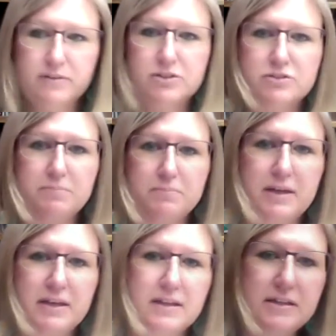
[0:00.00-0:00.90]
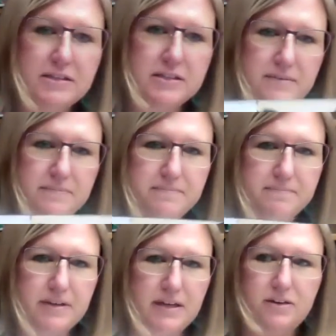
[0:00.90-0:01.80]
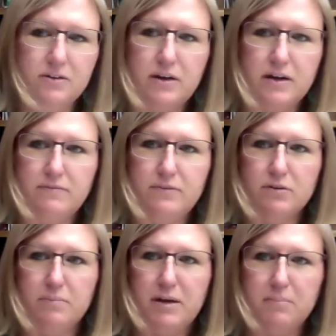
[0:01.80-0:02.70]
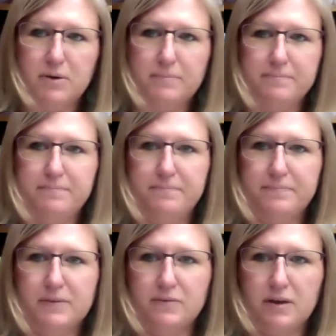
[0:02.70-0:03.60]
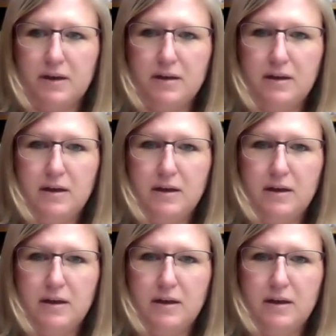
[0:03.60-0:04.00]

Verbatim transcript: a strip like this, and you'll have your paper, okay?